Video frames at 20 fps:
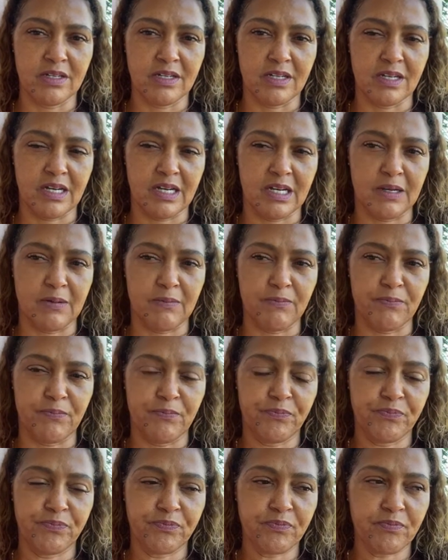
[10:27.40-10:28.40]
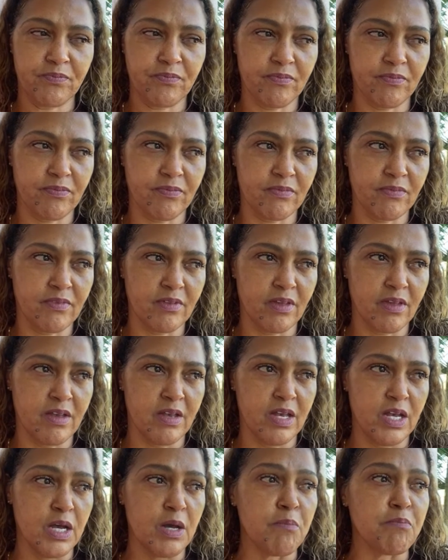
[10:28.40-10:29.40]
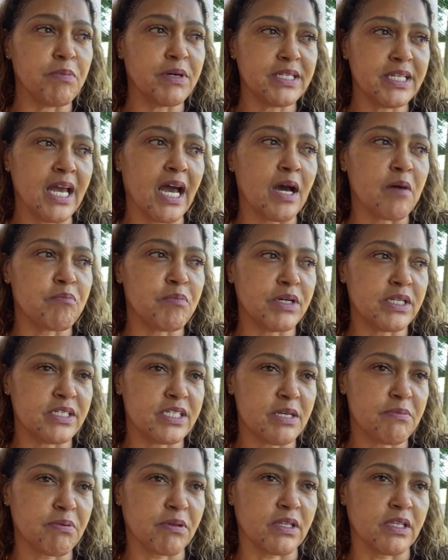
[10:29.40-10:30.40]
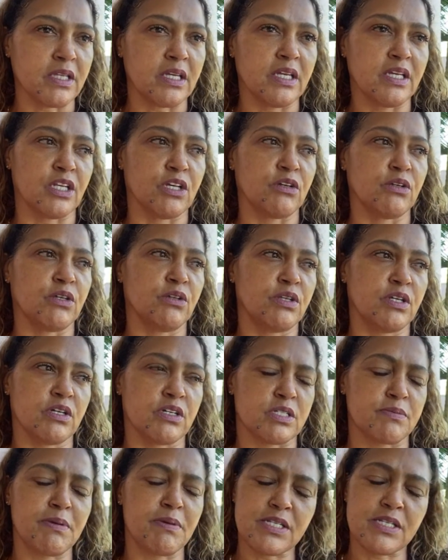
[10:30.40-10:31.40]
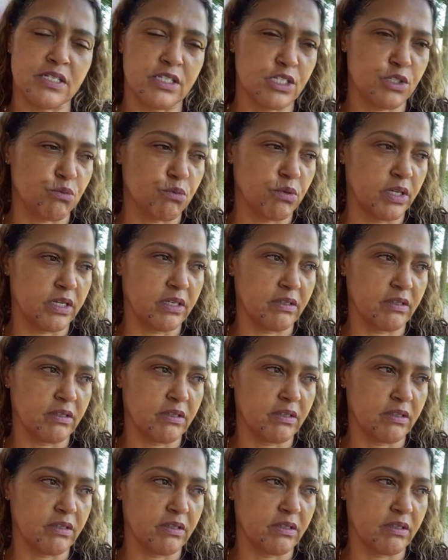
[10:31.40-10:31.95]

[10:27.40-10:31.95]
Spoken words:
But typically, you'd hear, especially this week,